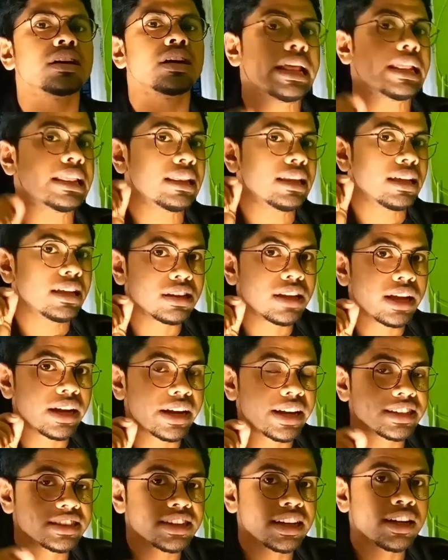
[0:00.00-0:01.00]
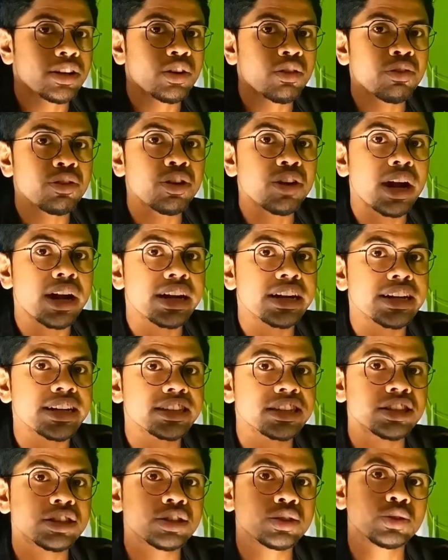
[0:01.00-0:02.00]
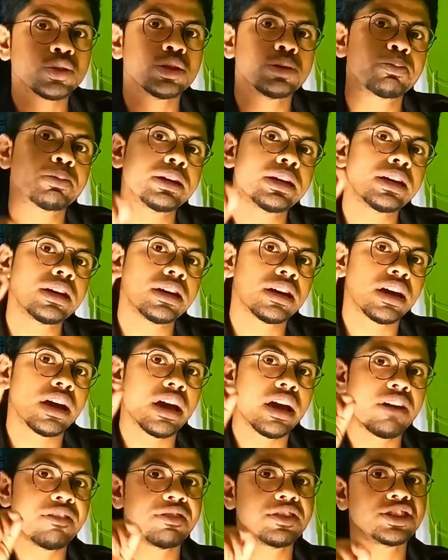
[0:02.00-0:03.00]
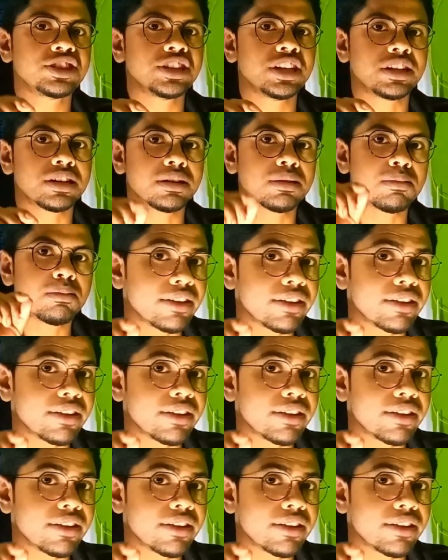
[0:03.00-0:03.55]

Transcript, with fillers: and the result of your architecture should be efficient,